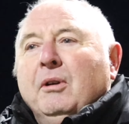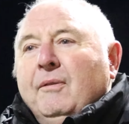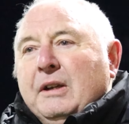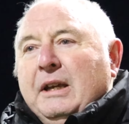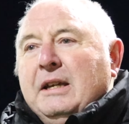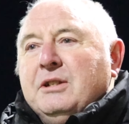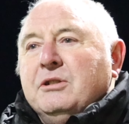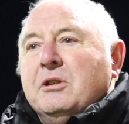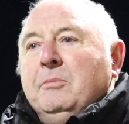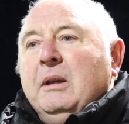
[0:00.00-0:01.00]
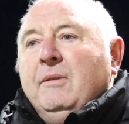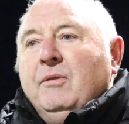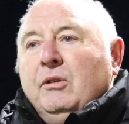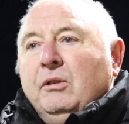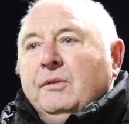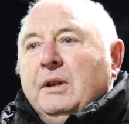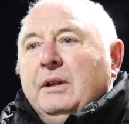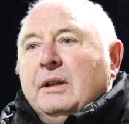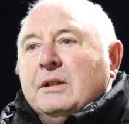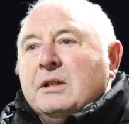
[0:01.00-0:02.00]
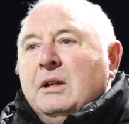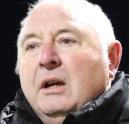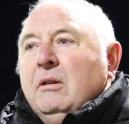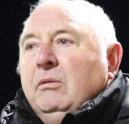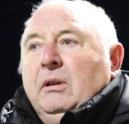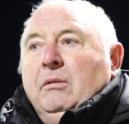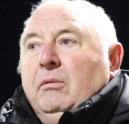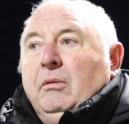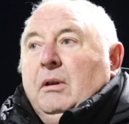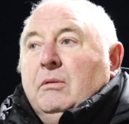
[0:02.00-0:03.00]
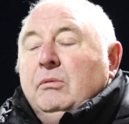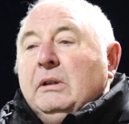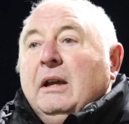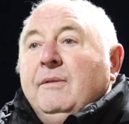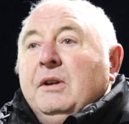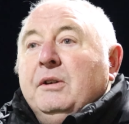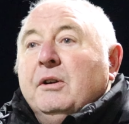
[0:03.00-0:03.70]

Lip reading: qualifications to be involved in this. We'll give you